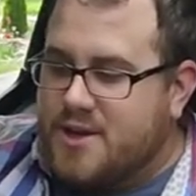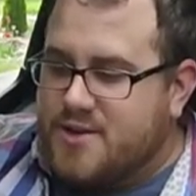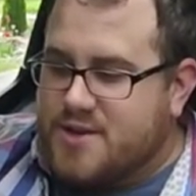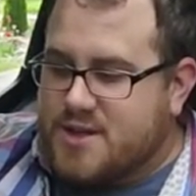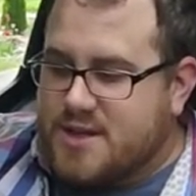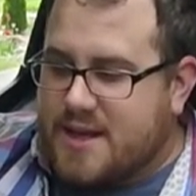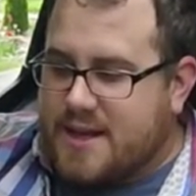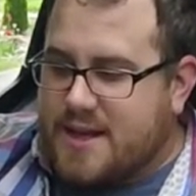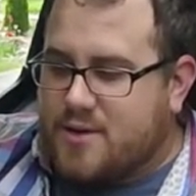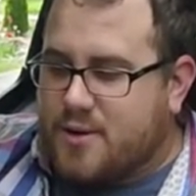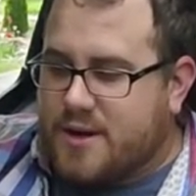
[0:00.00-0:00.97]
So it's a
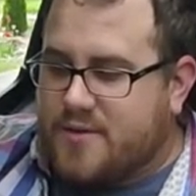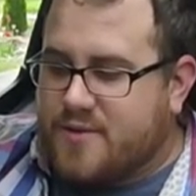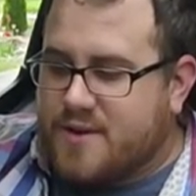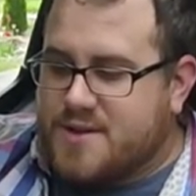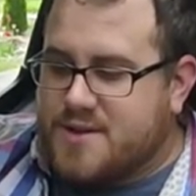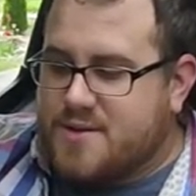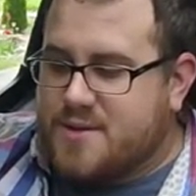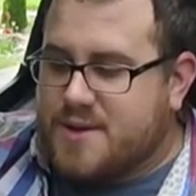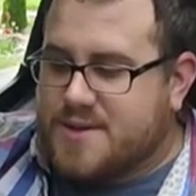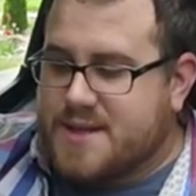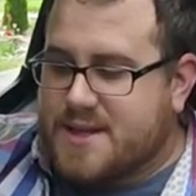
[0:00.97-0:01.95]
little quicker for us to do
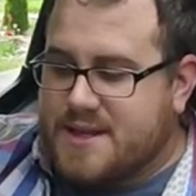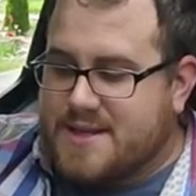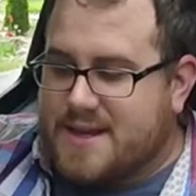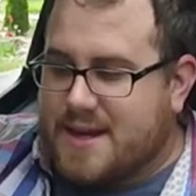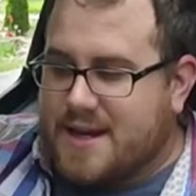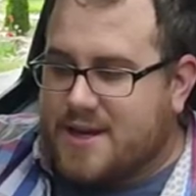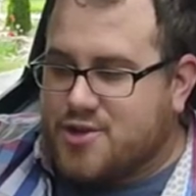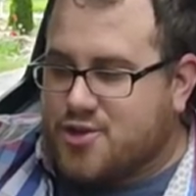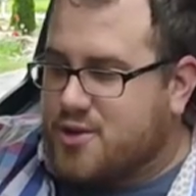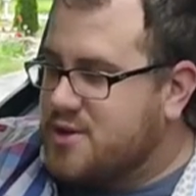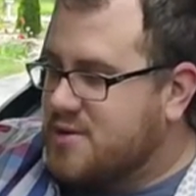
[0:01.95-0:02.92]
things like this, and I
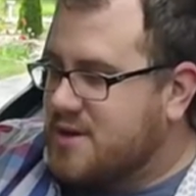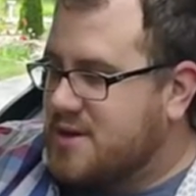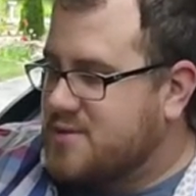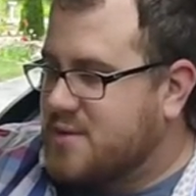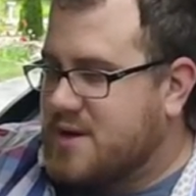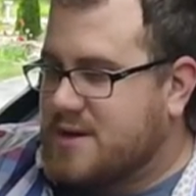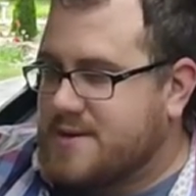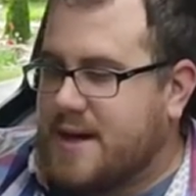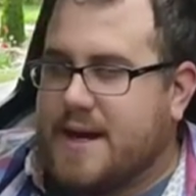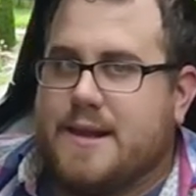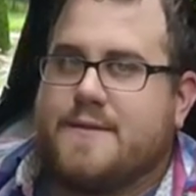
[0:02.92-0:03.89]
enjoy doing it as well because
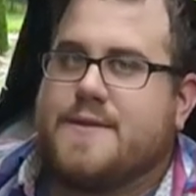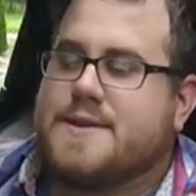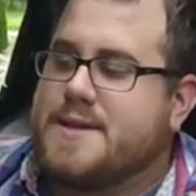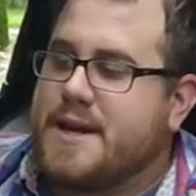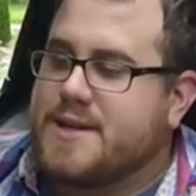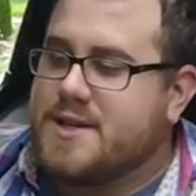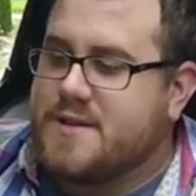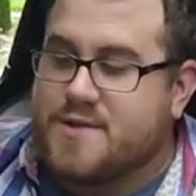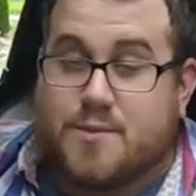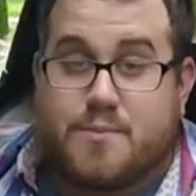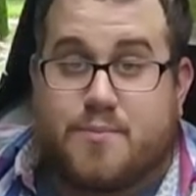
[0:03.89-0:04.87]
I love this tech stuff.
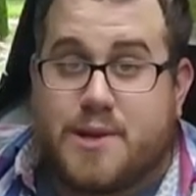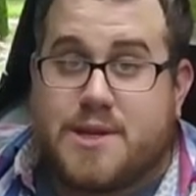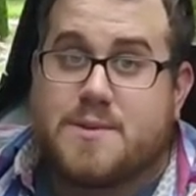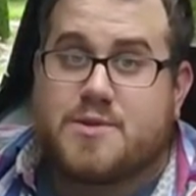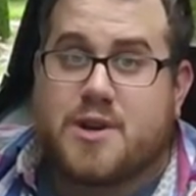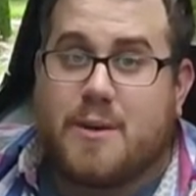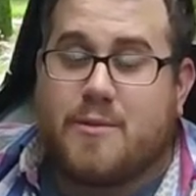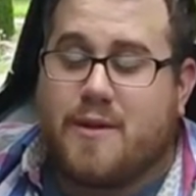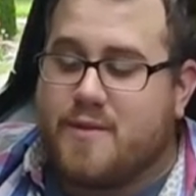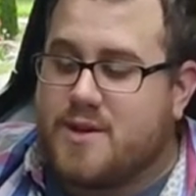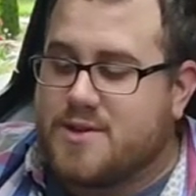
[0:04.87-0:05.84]
So please subscribe if you
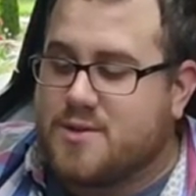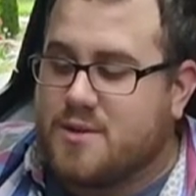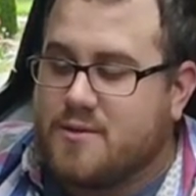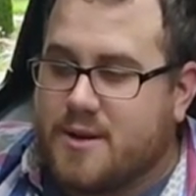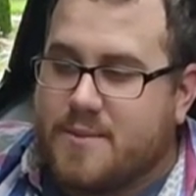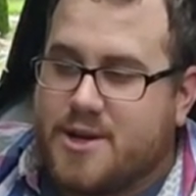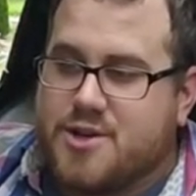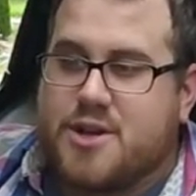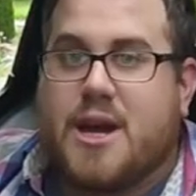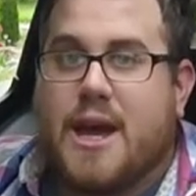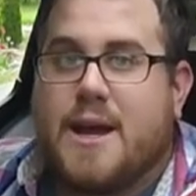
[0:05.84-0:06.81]
haven't done so already. Make sure
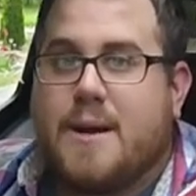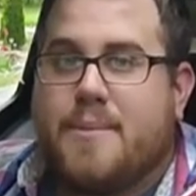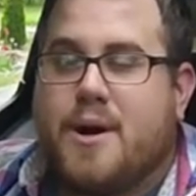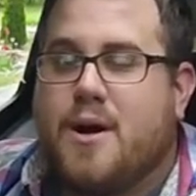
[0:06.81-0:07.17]
you hit up